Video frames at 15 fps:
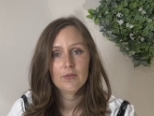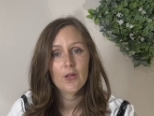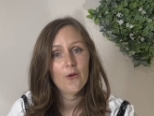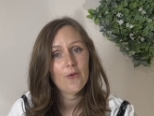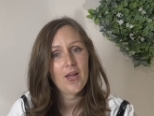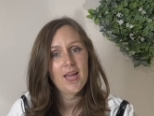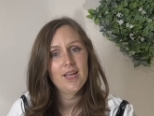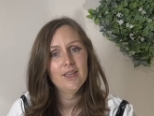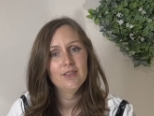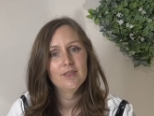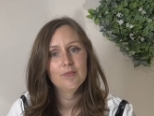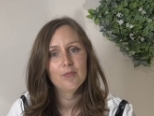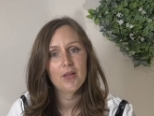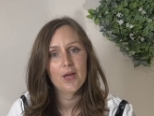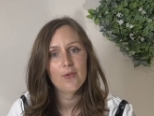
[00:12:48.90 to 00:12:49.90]
Okay,
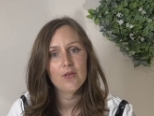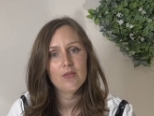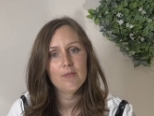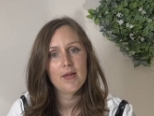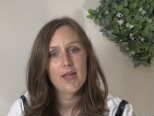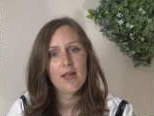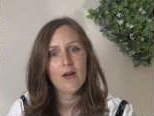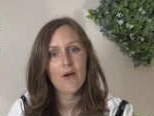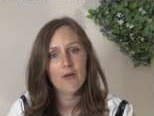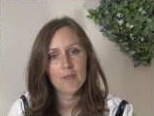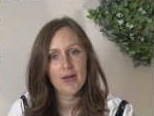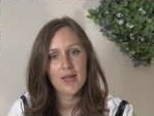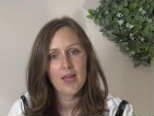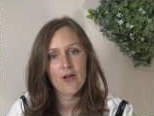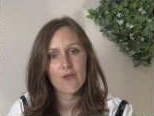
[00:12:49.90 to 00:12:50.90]
play with me on
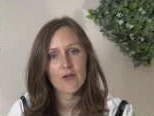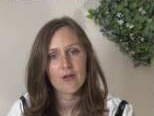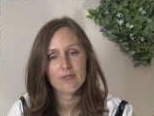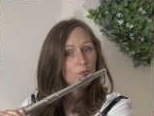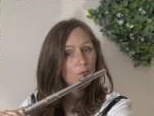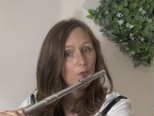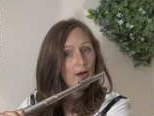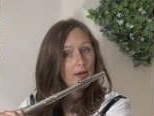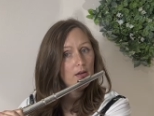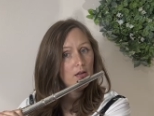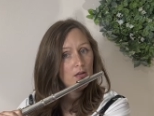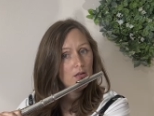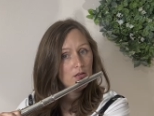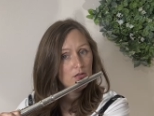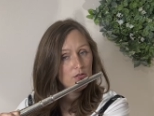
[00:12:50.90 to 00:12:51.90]
my count off. 1,
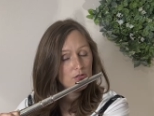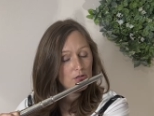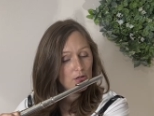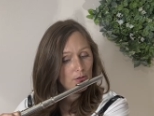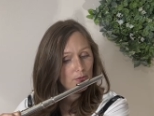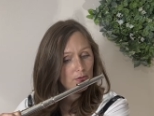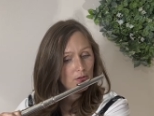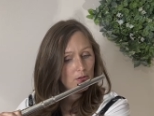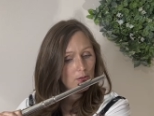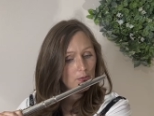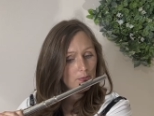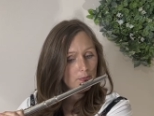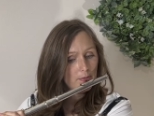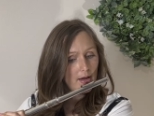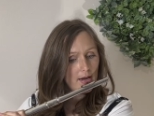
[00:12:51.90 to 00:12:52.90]
2,
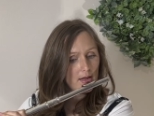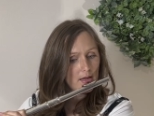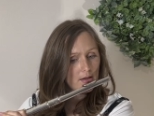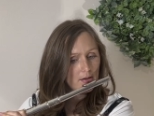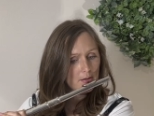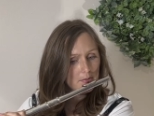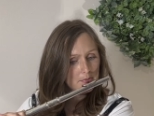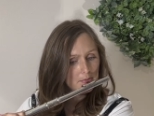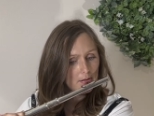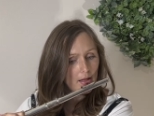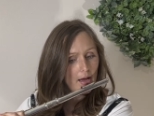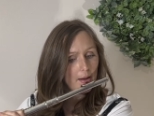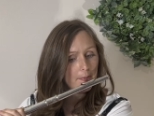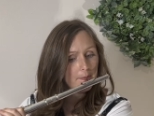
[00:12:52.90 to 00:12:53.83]
ready, play.